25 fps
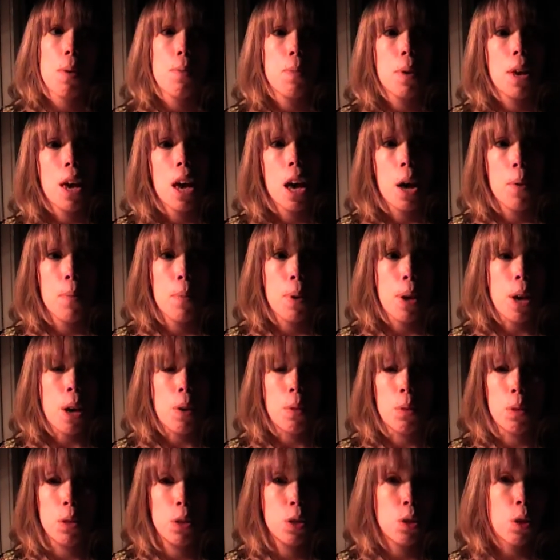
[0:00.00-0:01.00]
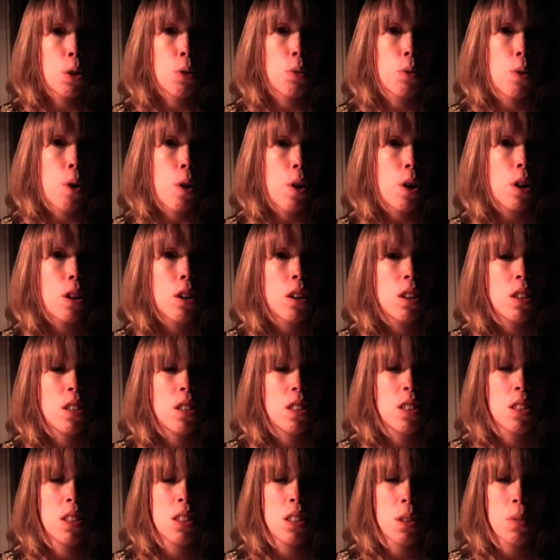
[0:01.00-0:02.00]
me happy i was so wrong because
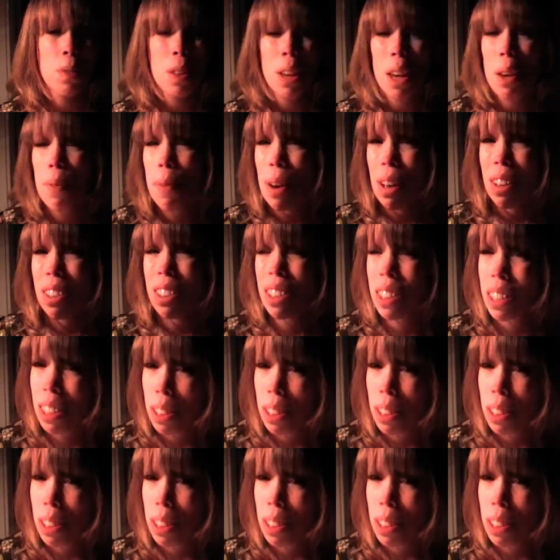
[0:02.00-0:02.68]
it's something about